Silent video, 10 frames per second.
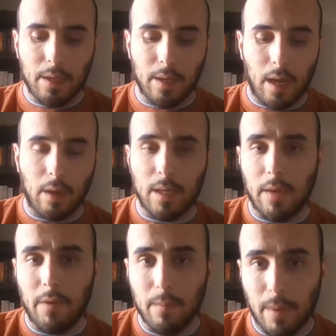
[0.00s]
I'll
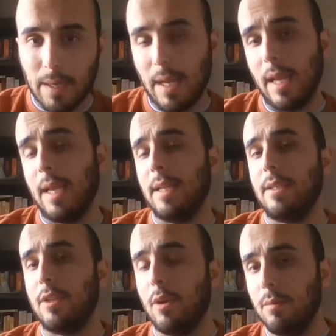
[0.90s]
give you Monday,
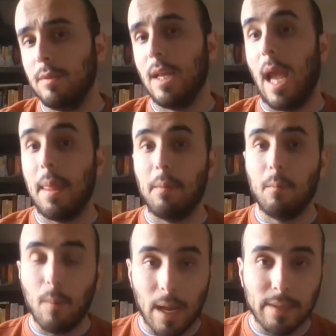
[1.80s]
Tuesday, and then
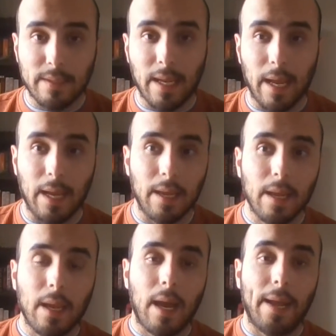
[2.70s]
Wednesday.
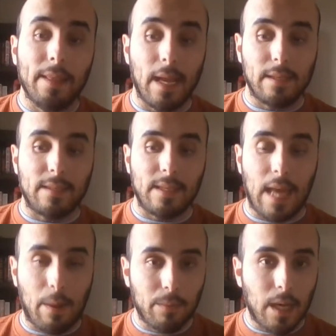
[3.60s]
I'd like to see
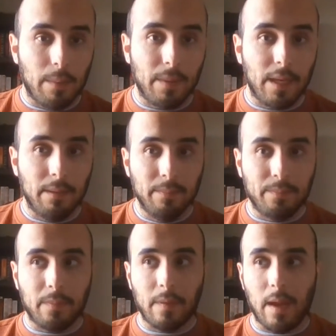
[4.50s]
that one coming in,
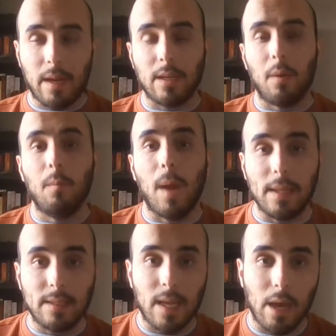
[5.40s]
because on
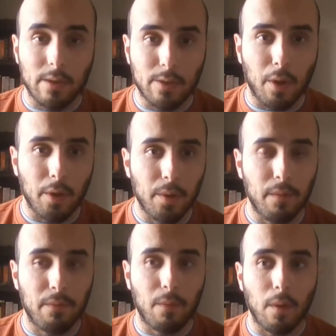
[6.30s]
Wednesday I'll start Unit
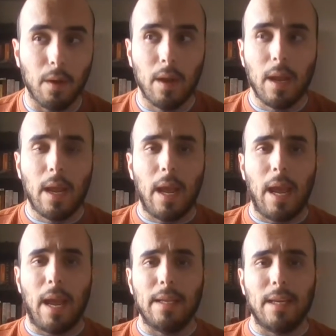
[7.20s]
4.
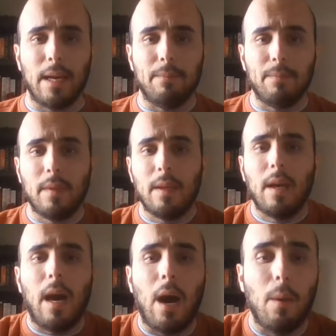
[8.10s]
And
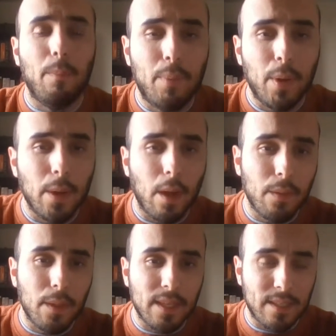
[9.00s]
I'll put all
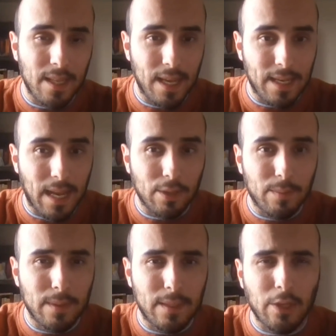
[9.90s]
this in the
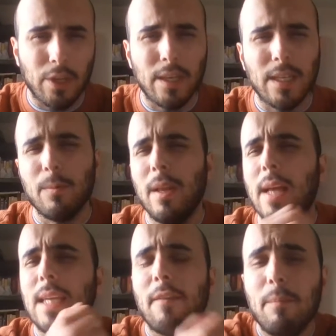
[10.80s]
announcement section because I
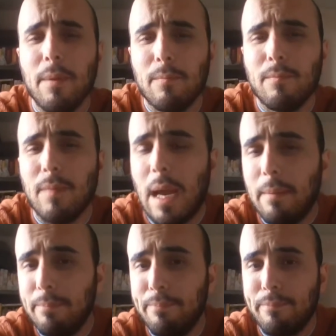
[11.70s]
realize I haven't been
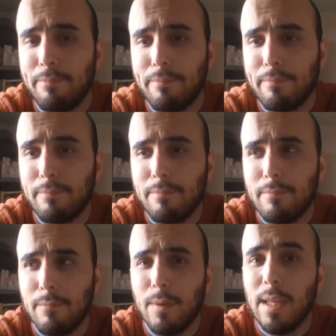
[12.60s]

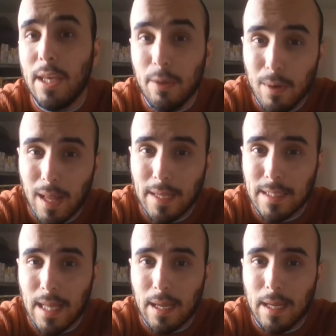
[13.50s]
really utilizing
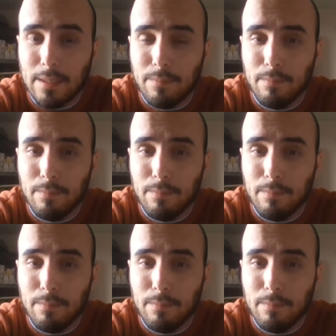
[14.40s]
that as